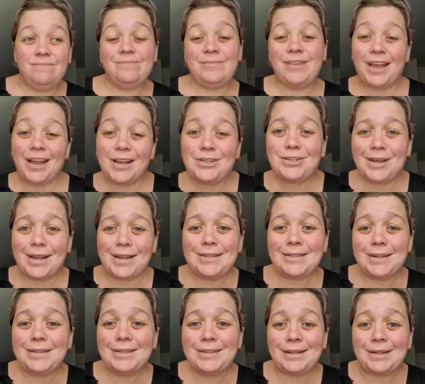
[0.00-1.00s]

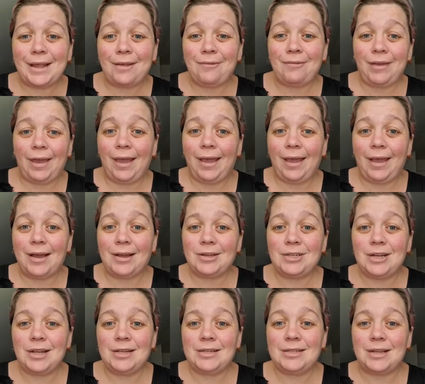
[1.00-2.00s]
Hashtag Scentsy life, okay?
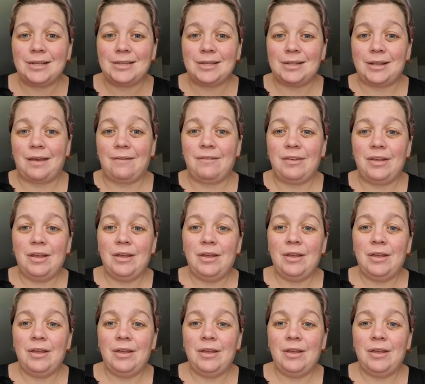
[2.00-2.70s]
Hashtag Scentsy life.